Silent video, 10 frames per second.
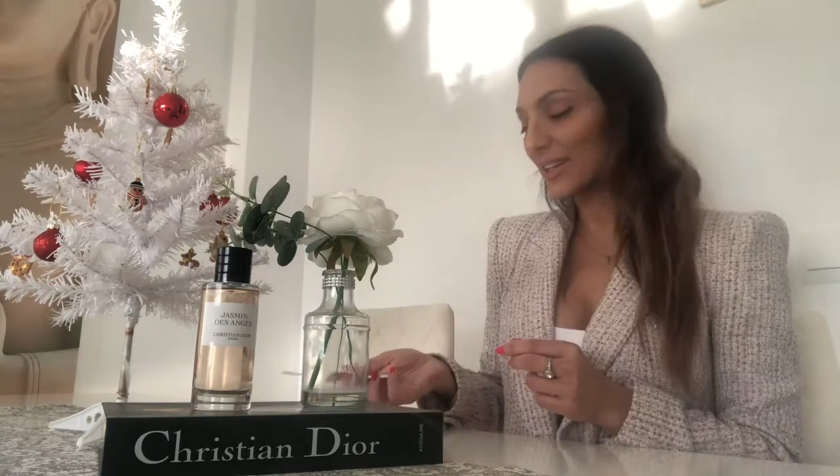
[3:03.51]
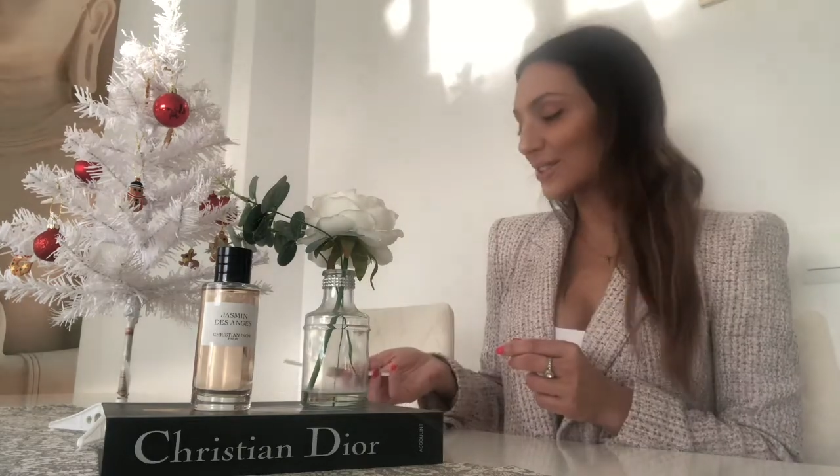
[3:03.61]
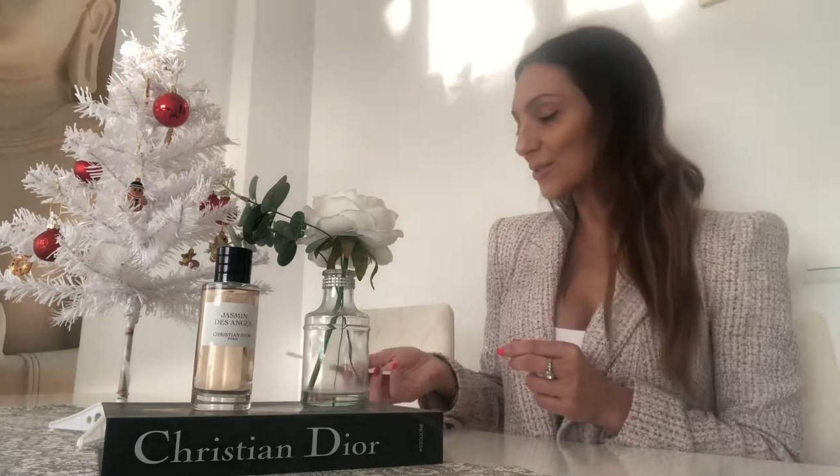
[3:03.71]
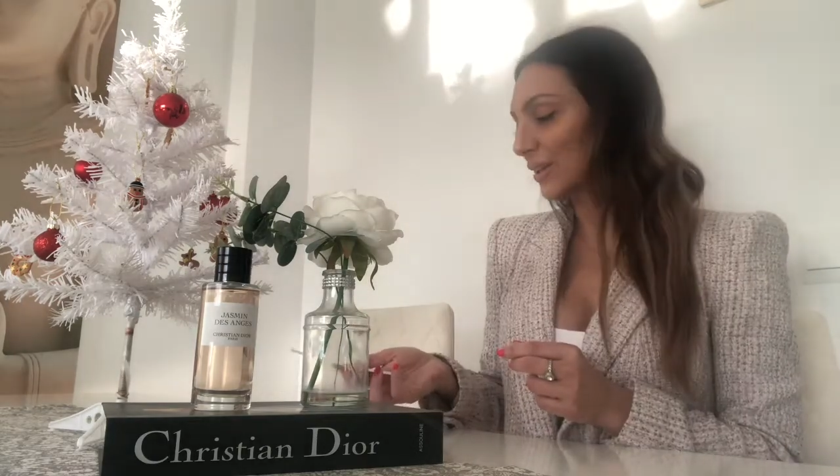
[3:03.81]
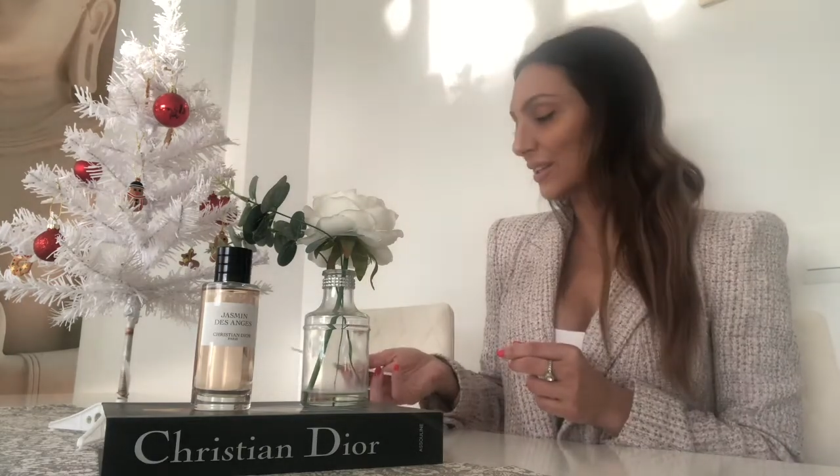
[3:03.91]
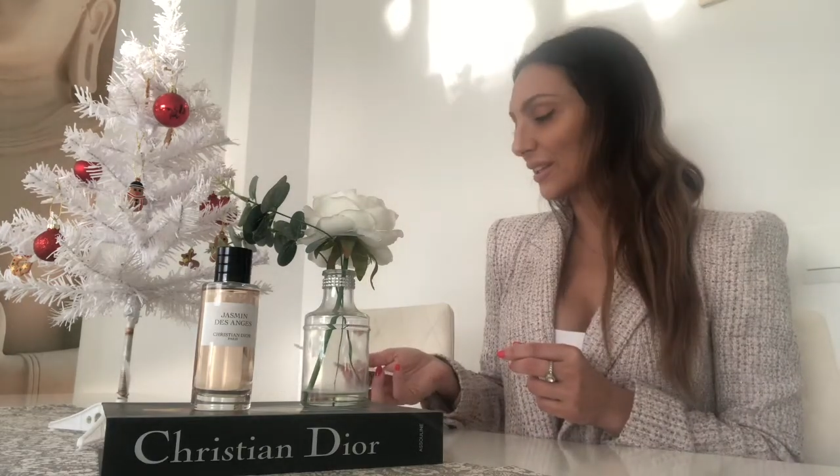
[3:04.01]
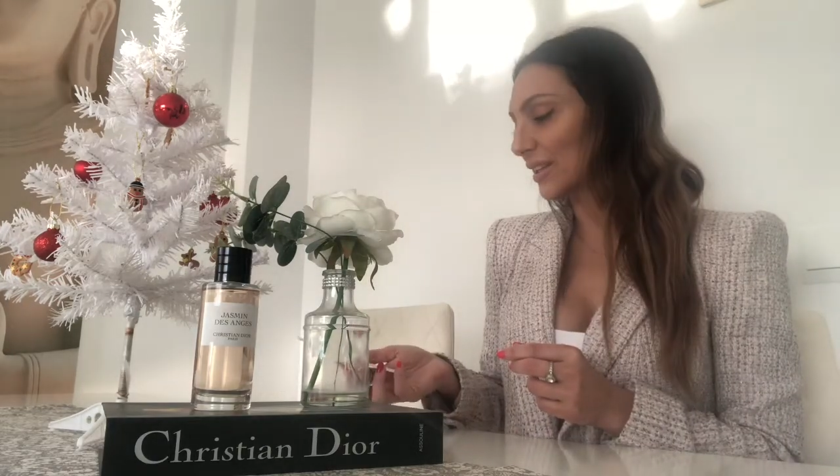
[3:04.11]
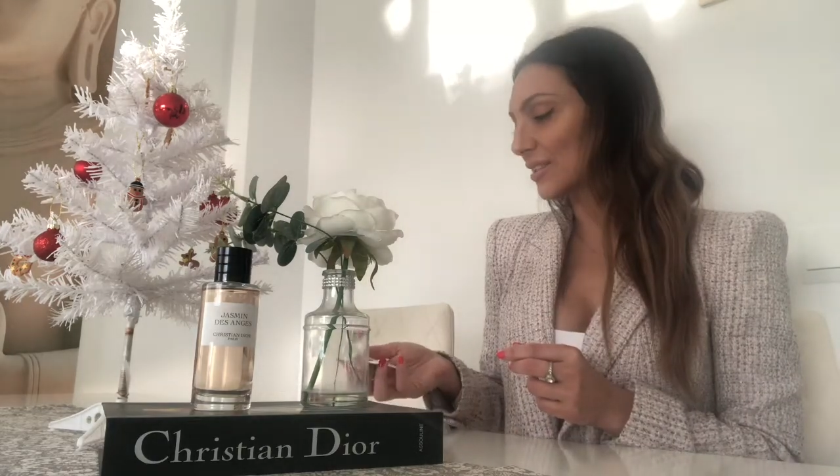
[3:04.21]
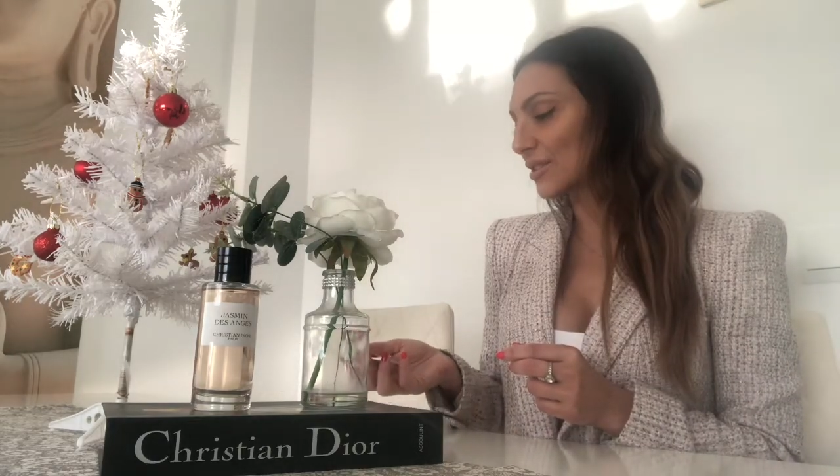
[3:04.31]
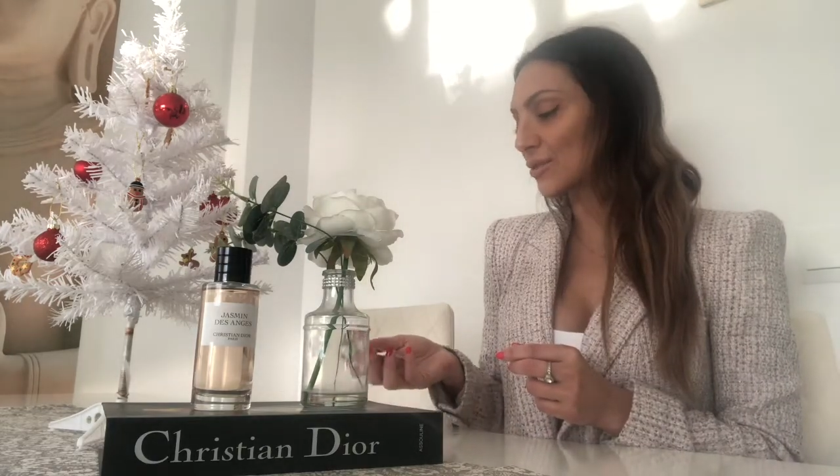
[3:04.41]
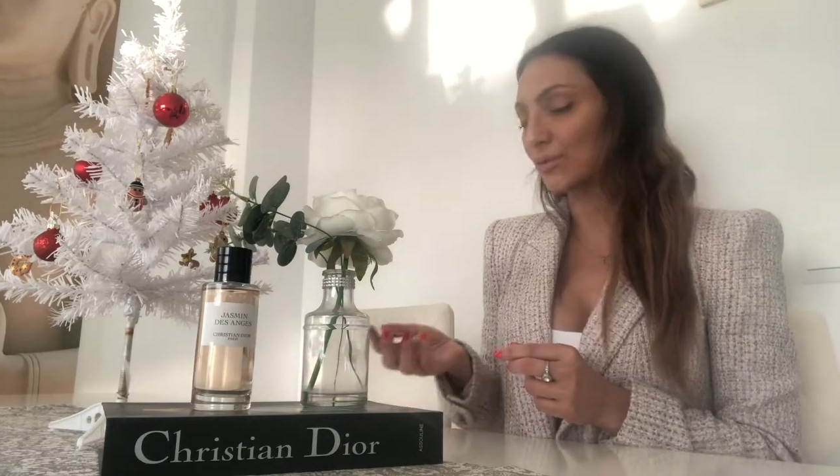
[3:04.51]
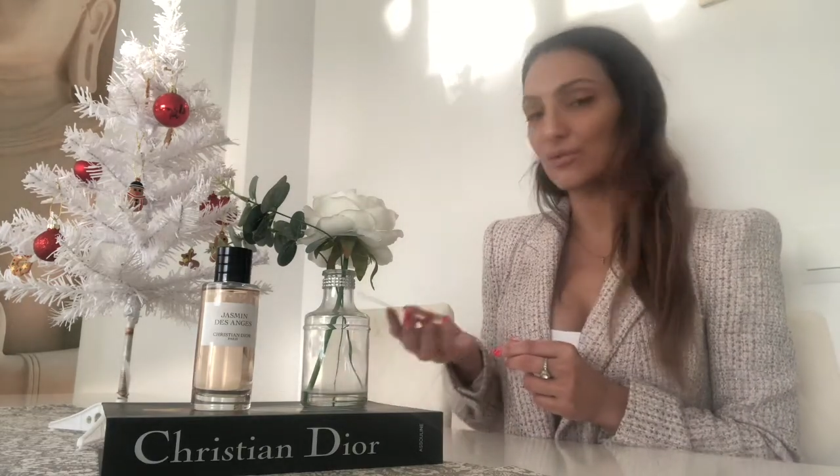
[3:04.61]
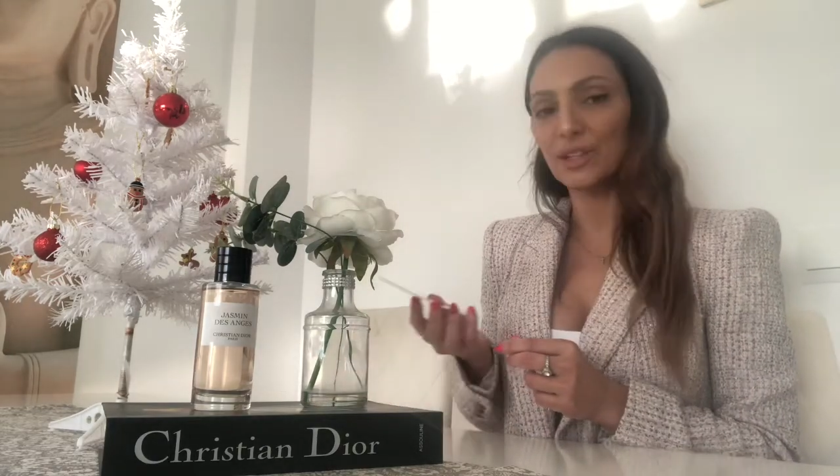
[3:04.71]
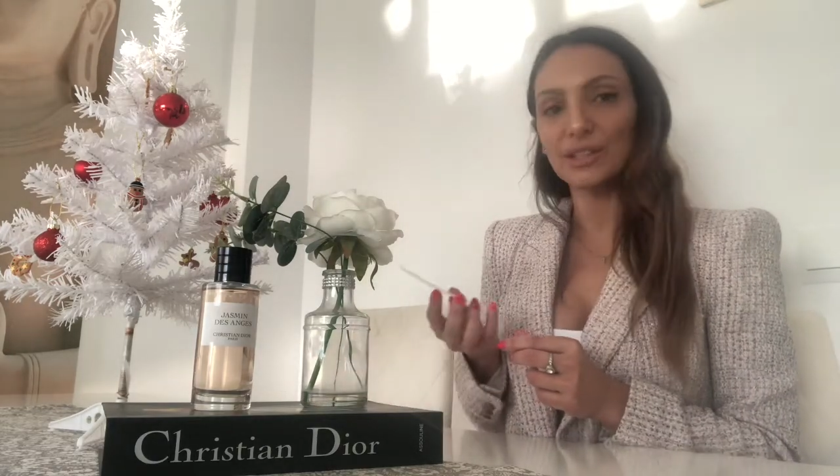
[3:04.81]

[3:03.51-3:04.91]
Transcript: next one is Souffle